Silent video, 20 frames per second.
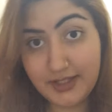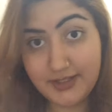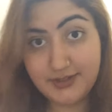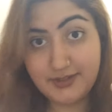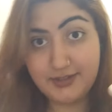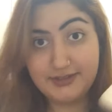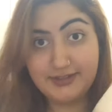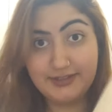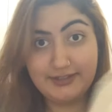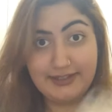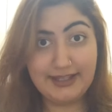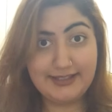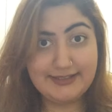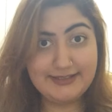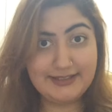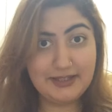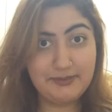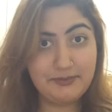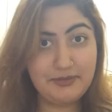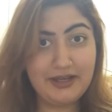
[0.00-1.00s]
So till
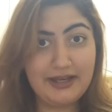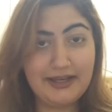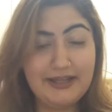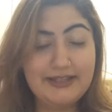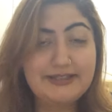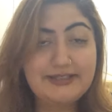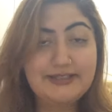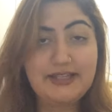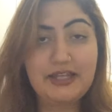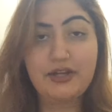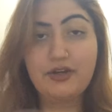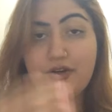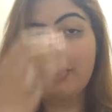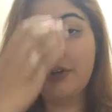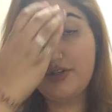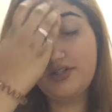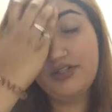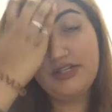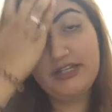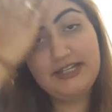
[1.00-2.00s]
next time you guys, stay
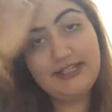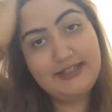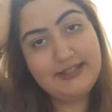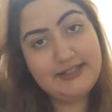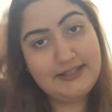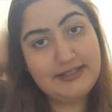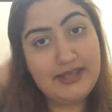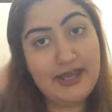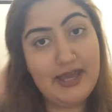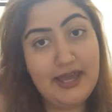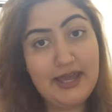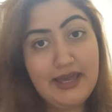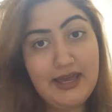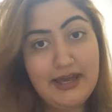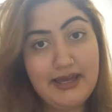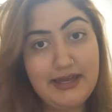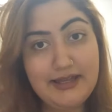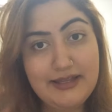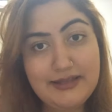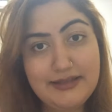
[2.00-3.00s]
gorgeous
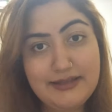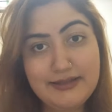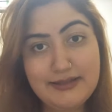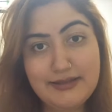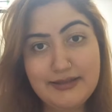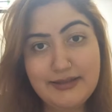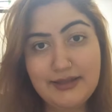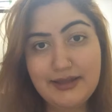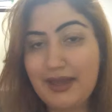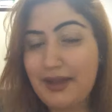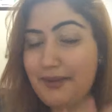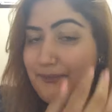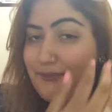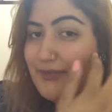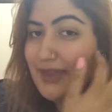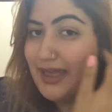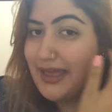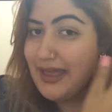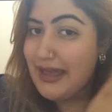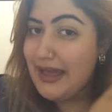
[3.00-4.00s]
and yeah,
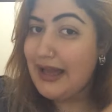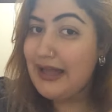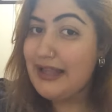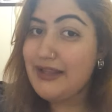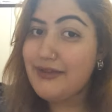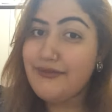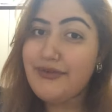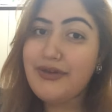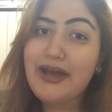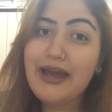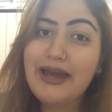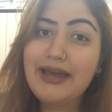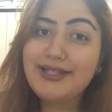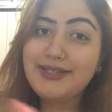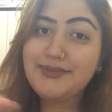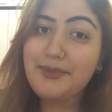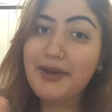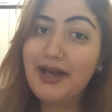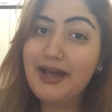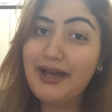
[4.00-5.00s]
I love you
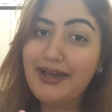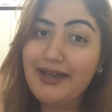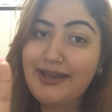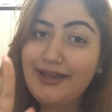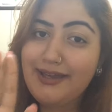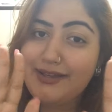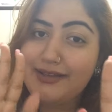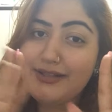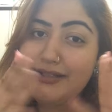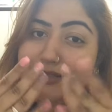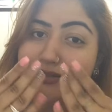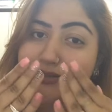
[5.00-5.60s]
guys. Bye.